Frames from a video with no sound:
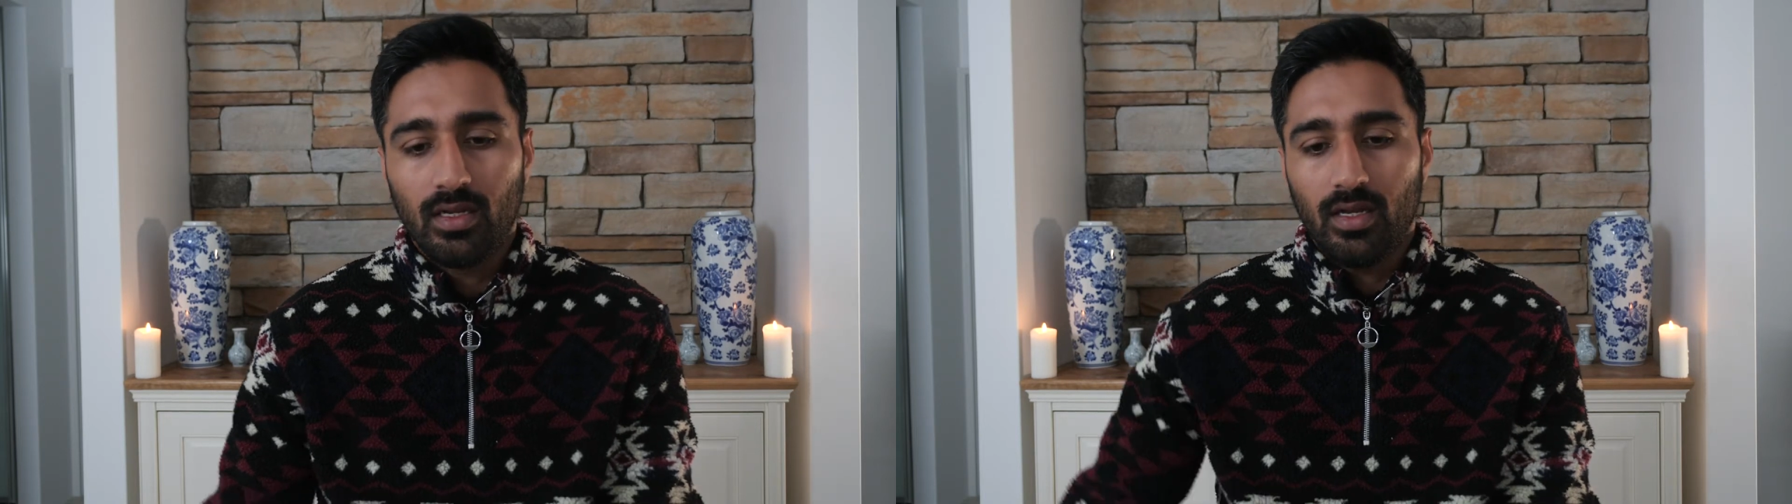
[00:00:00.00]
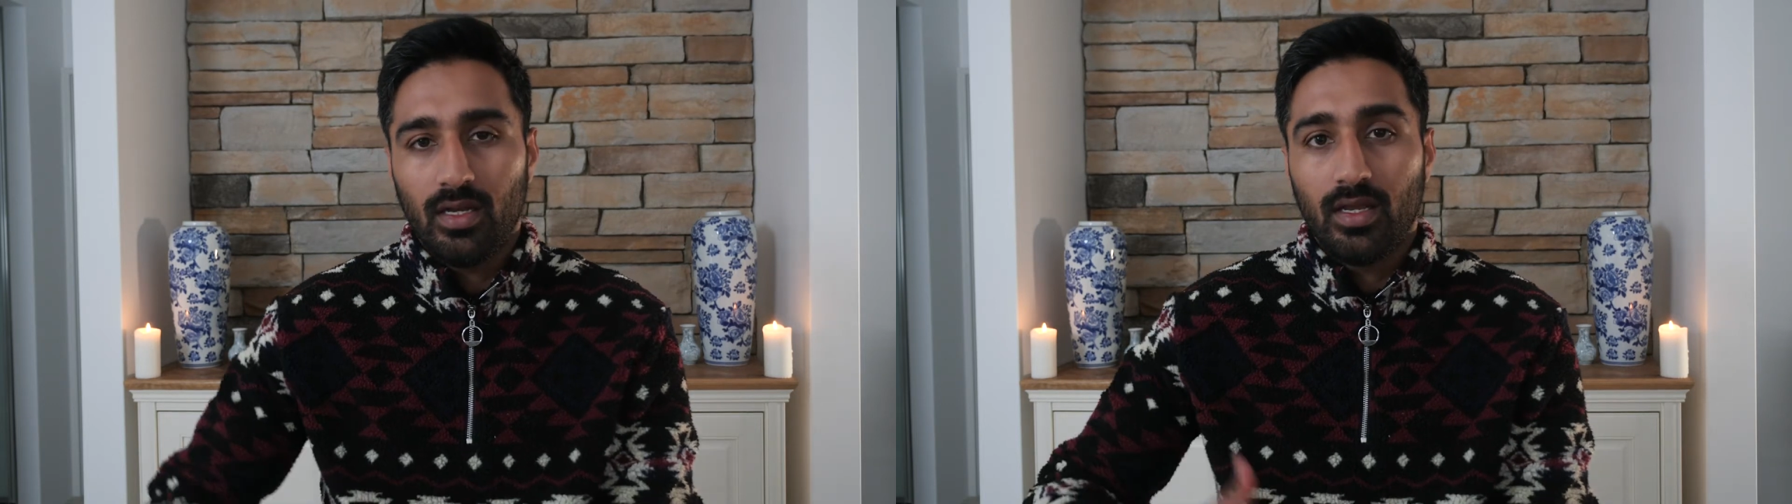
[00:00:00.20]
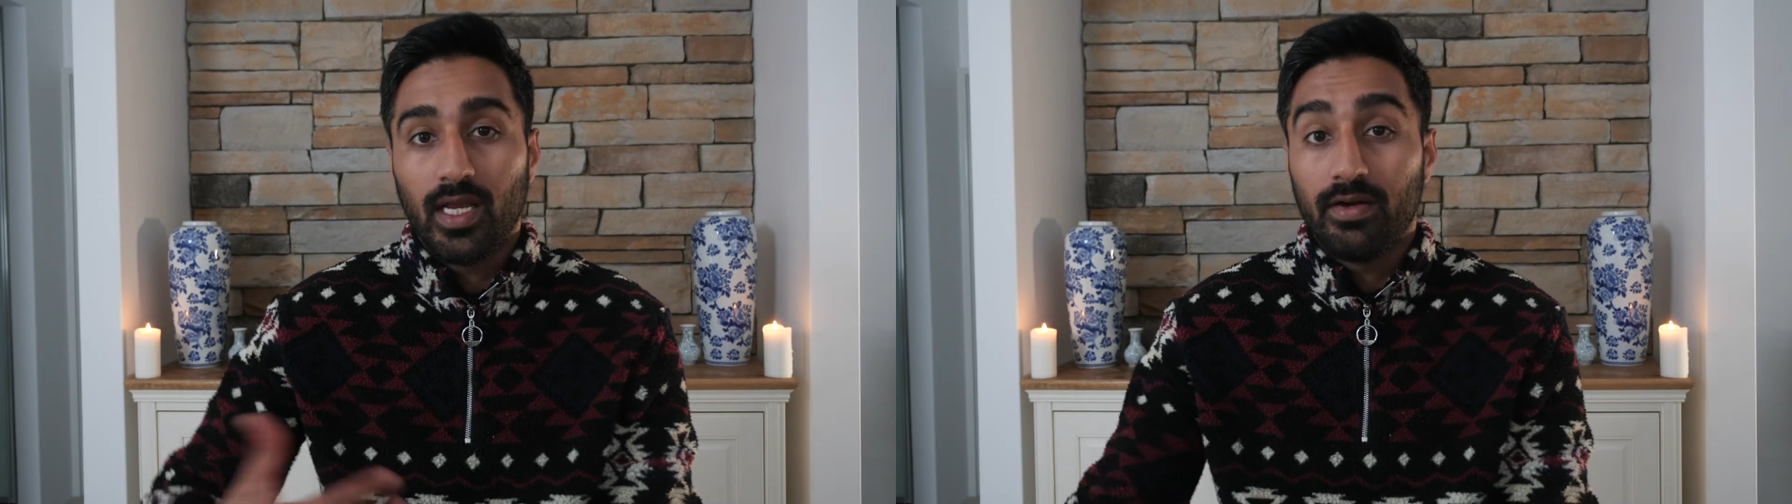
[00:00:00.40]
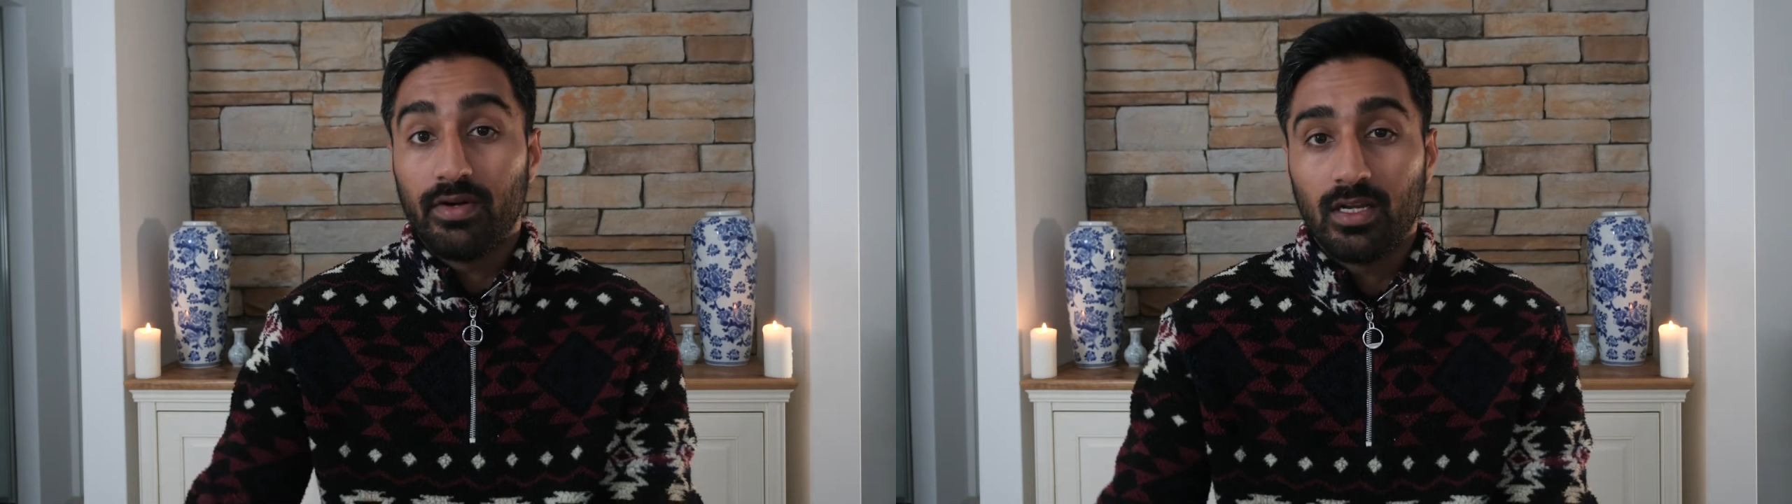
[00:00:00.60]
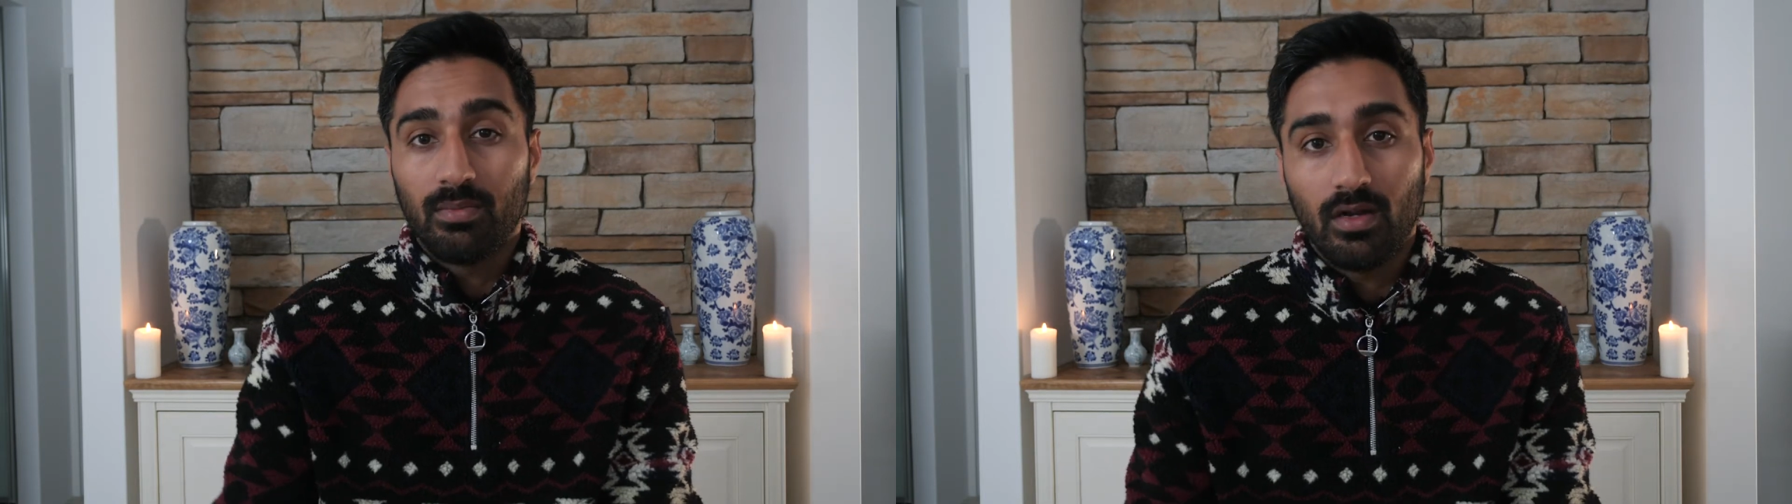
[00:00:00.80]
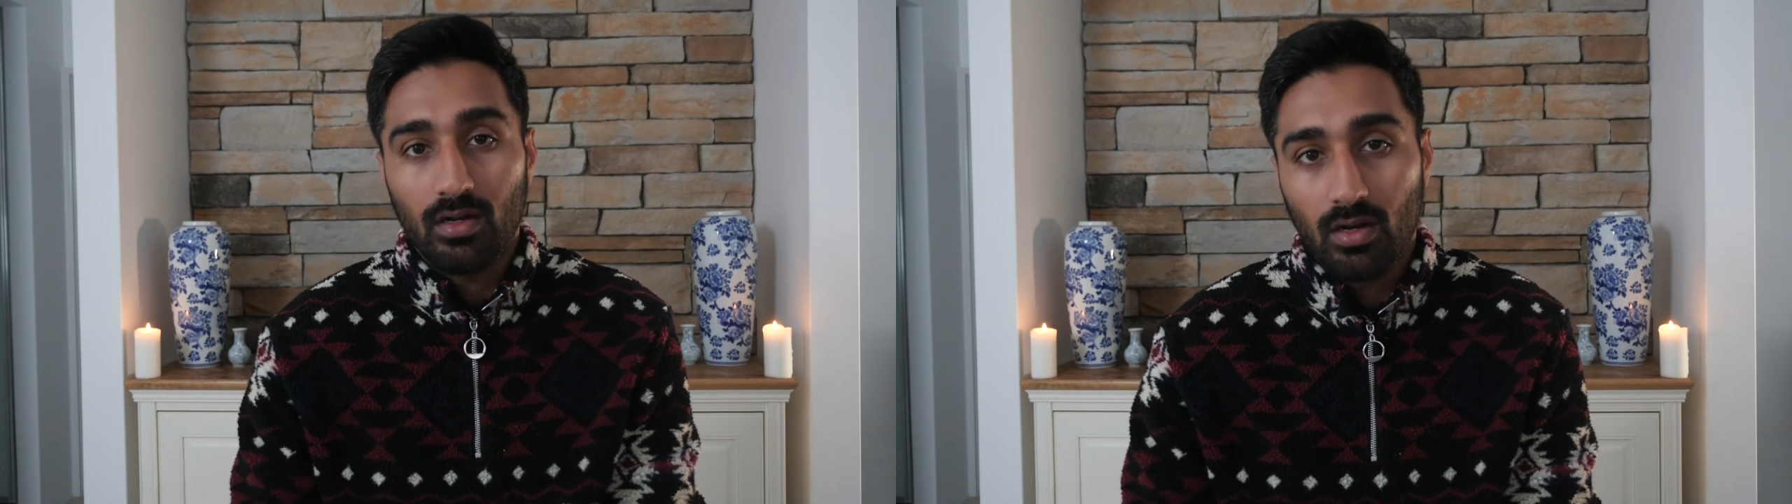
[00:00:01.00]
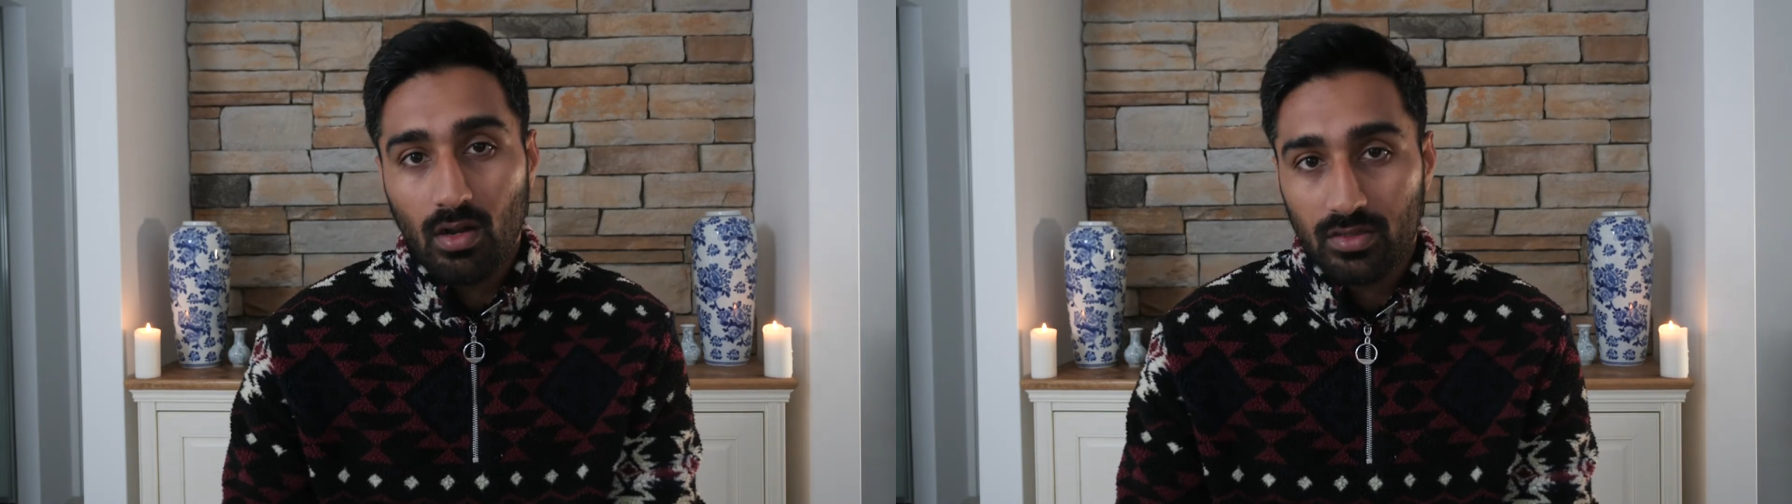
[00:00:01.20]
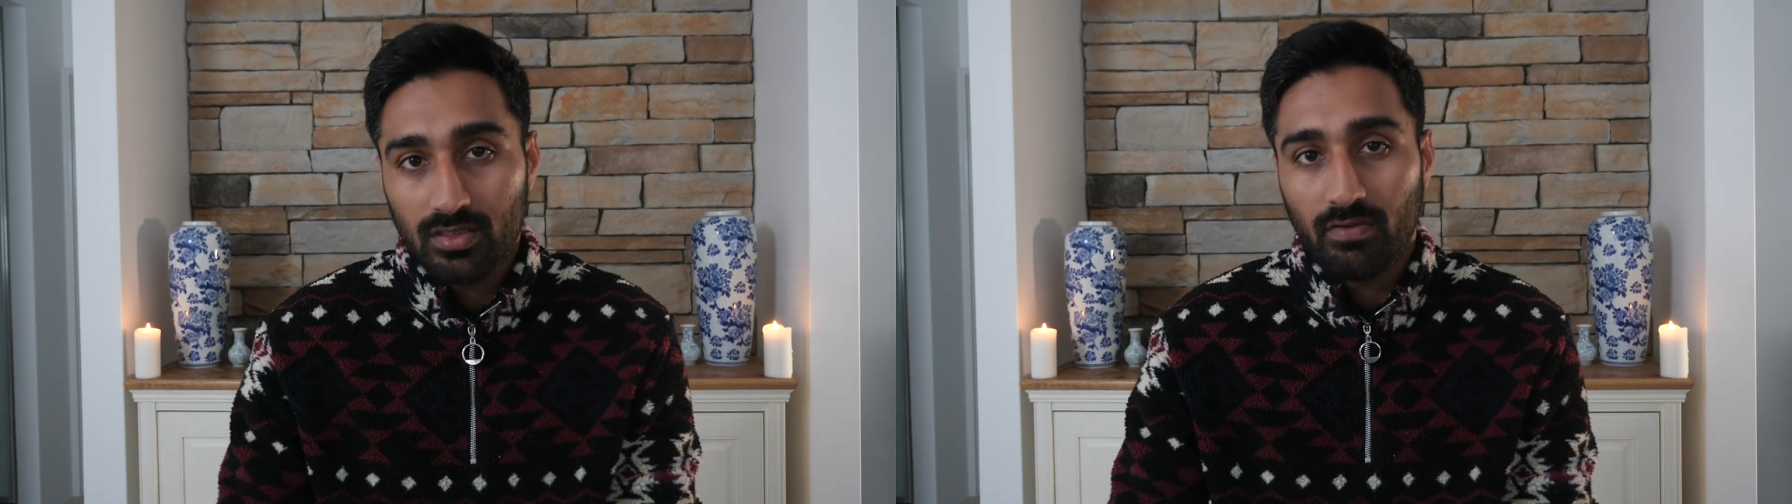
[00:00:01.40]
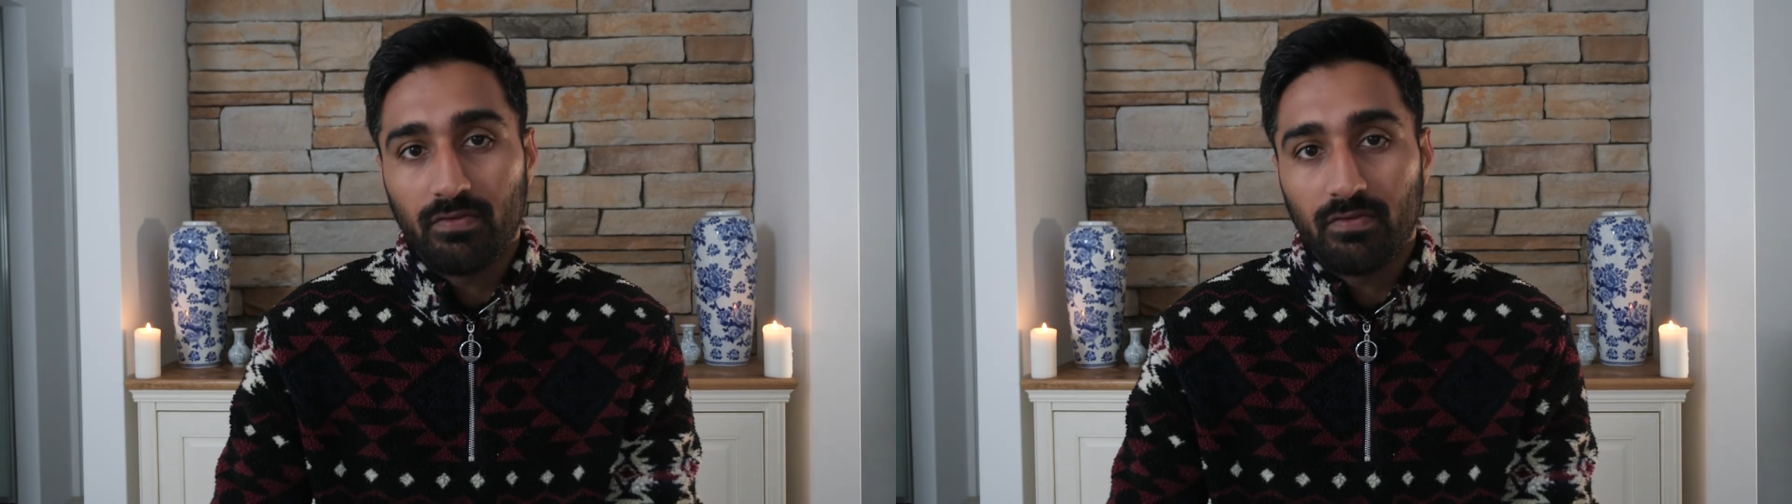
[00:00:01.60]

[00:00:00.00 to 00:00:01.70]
and hearing about lots of